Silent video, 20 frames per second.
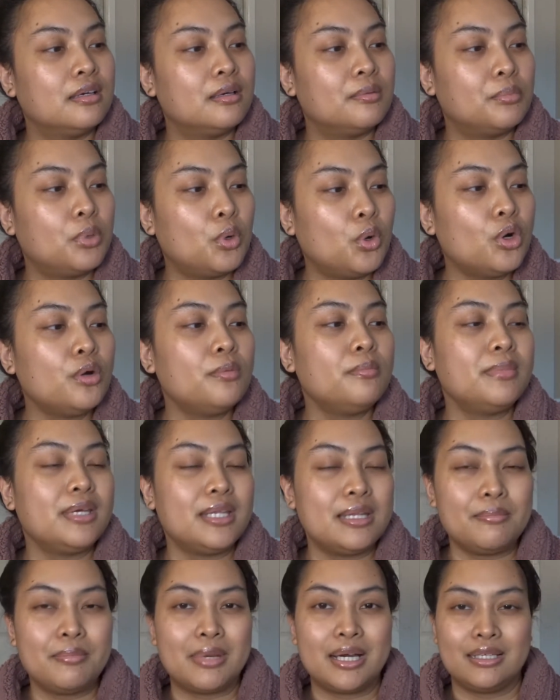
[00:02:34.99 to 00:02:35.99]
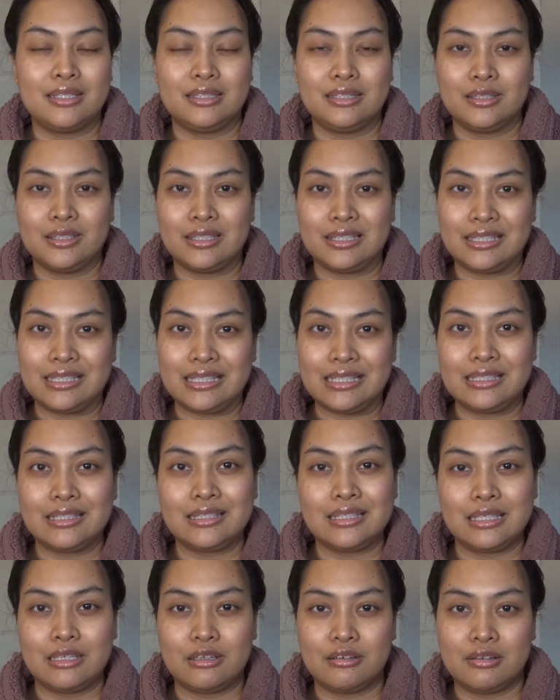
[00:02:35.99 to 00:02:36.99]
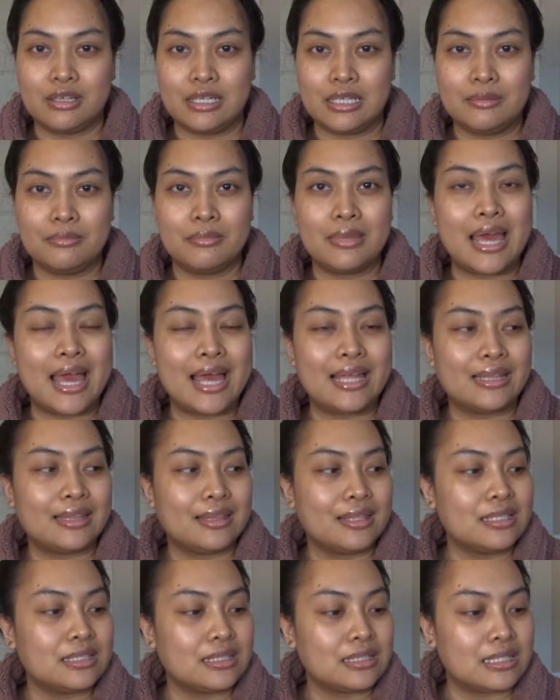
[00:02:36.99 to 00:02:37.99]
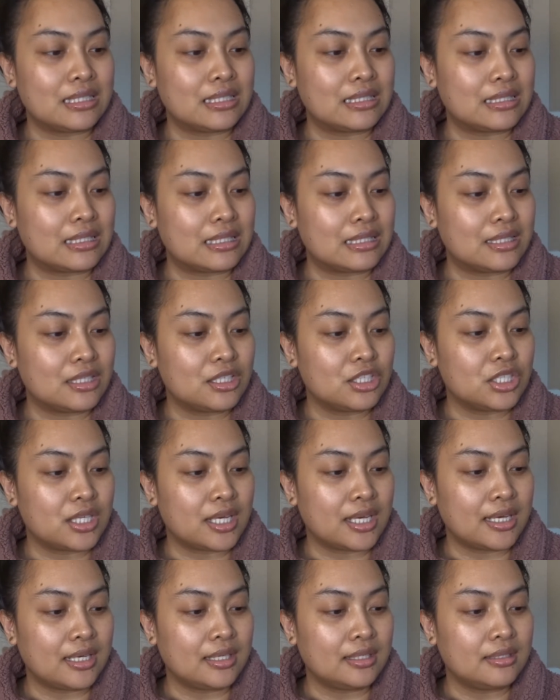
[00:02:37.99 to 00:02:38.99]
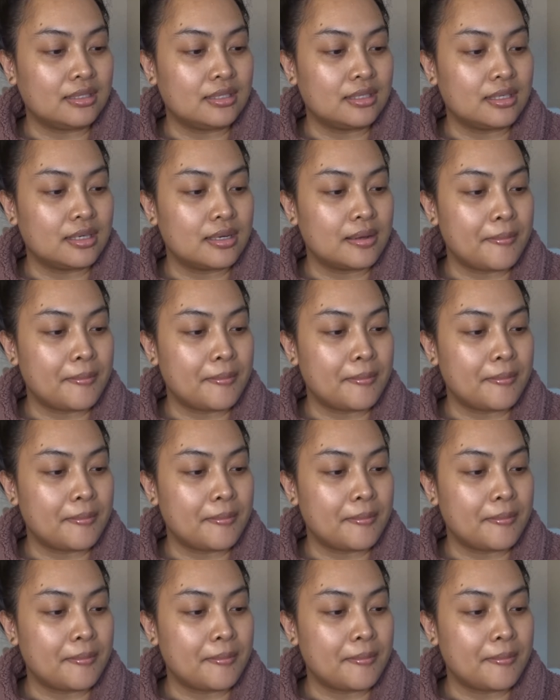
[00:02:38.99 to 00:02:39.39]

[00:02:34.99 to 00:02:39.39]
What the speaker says: Pore Minimizes CC Cream, and this is in the shade